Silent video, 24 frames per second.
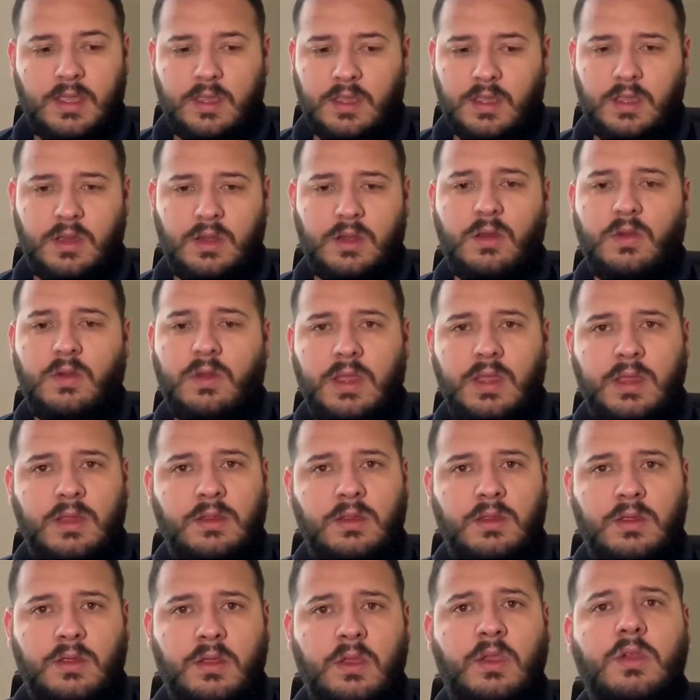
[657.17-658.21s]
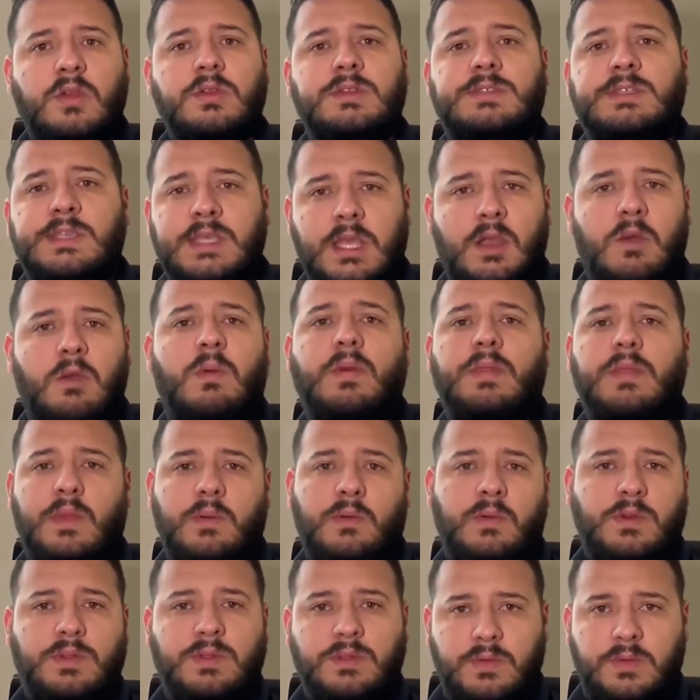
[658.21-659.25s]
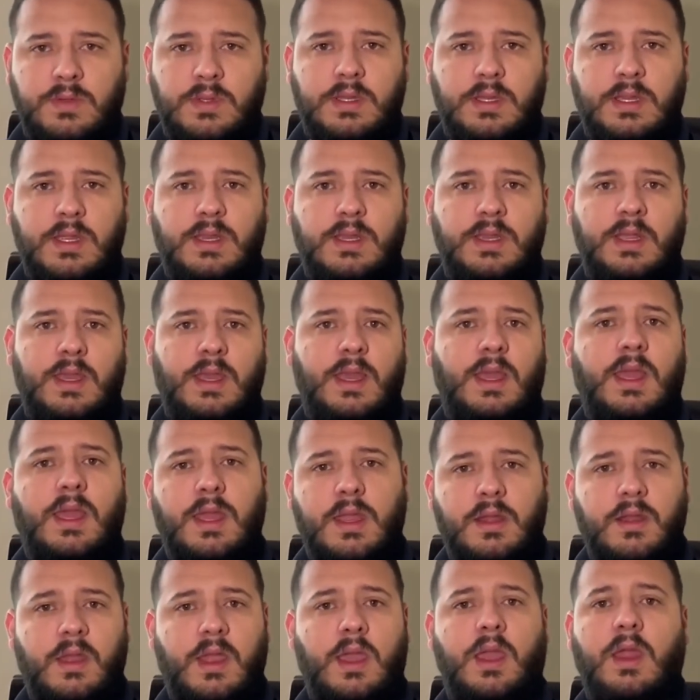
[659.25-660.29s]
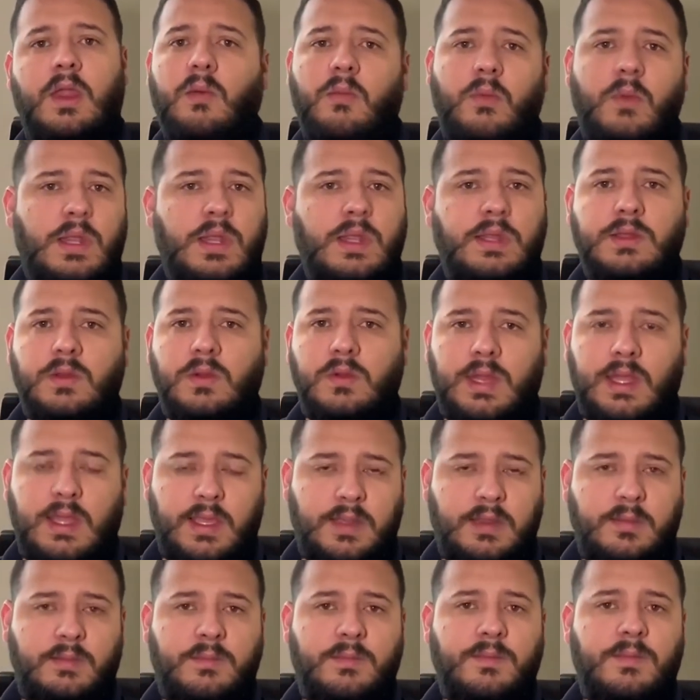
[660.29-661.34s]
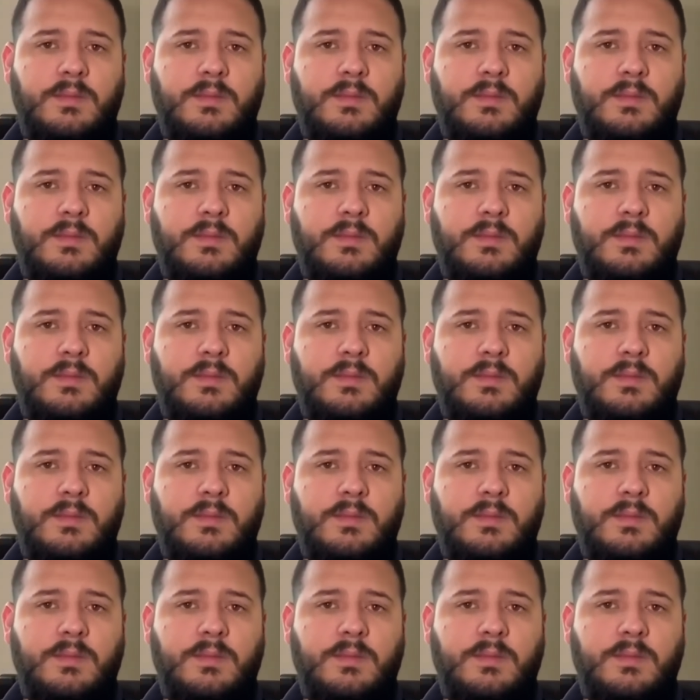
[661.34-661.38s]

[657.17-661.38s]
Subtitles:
you could tell what they were doing, and I really don't like them.